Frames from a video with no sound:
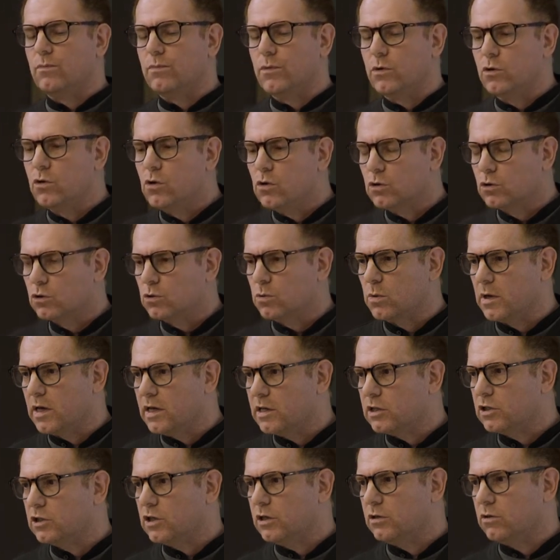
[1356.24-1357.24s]
huge
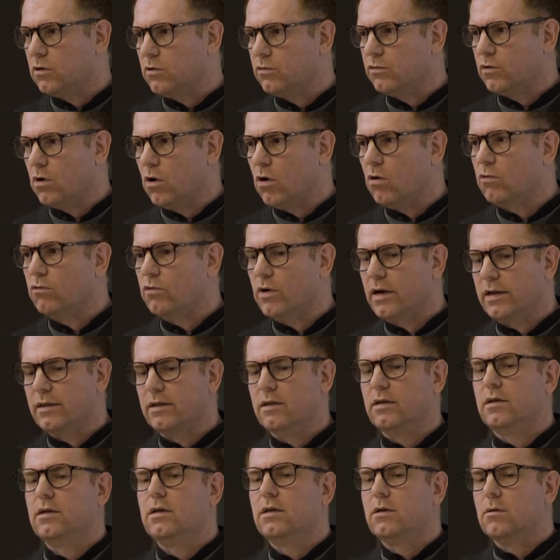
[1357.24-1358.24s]
creation of orphan
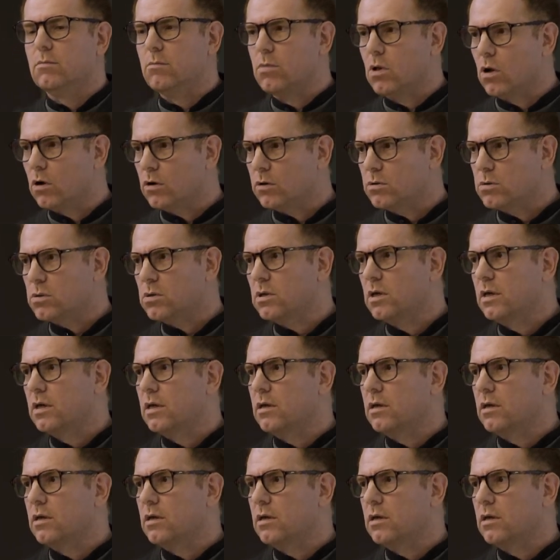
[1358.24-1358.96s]
blocks